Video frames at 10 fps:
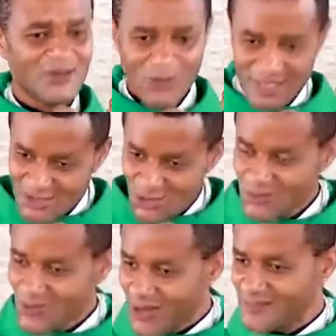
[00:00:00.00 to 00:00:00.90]
When the
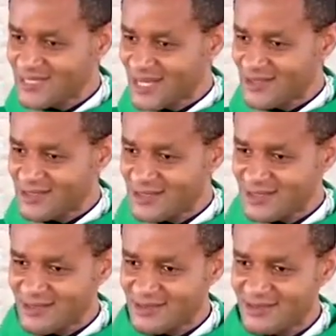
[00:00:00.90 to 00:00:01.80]
soup comes out,
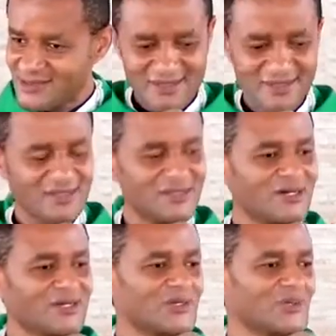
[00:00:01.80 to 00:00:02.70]
you
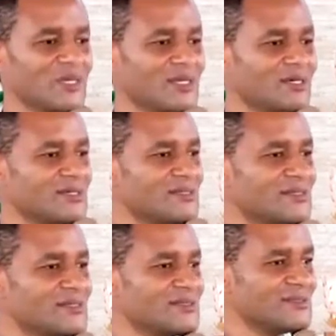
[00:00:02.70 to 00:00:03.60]
know you
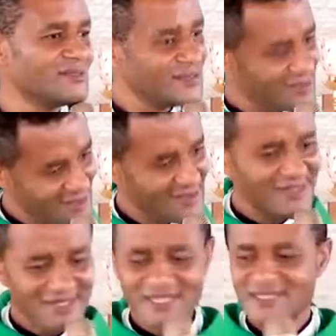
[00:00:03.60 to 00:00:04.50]
will
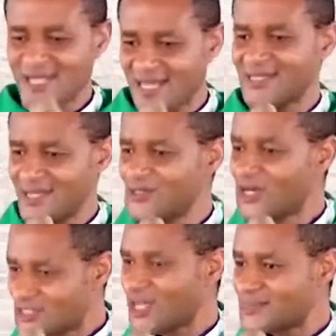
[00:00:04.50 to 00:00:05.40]
eat and you
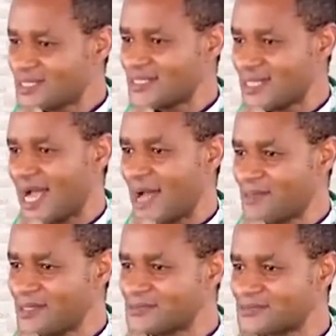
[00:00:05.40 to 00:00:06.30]
know something is there,
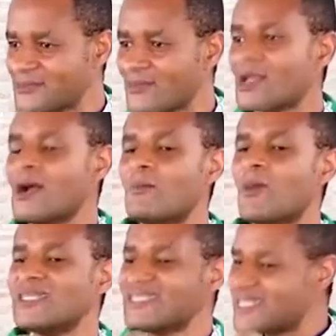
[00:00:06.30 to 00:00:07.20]
Abby.
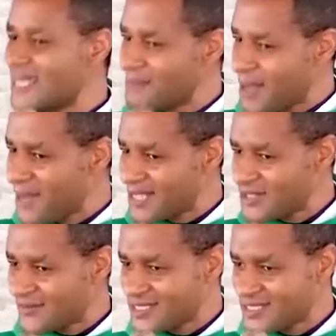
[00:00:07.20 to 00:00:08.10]
But the slave
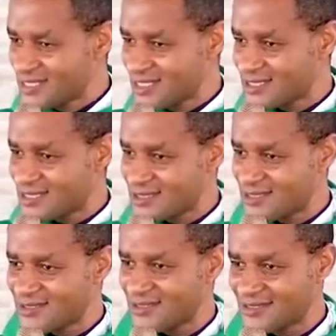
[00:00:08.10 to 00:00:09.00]
mamas of these days,
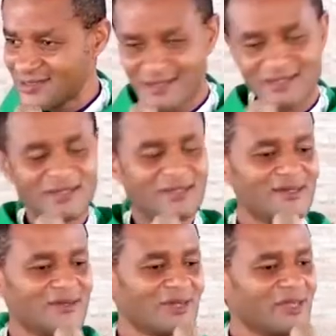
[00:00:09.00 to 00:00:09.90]

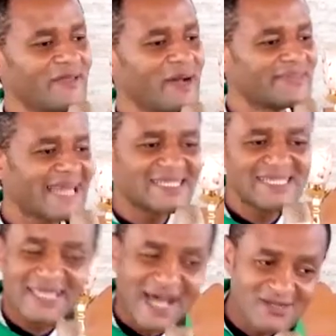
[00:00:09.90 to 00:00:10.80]
you give them
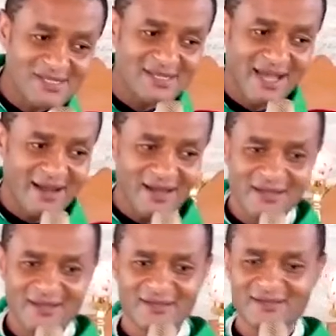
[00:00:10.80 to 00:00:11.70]
30,000 naira
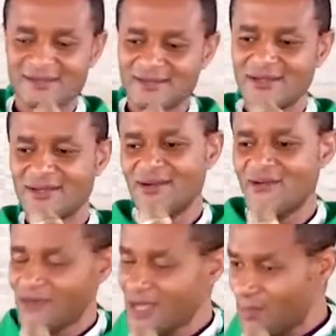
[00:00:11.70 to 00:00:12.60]

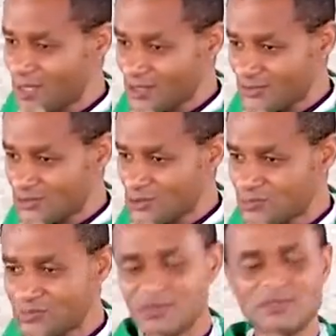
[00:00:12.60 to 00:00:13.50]
for a pot of soup.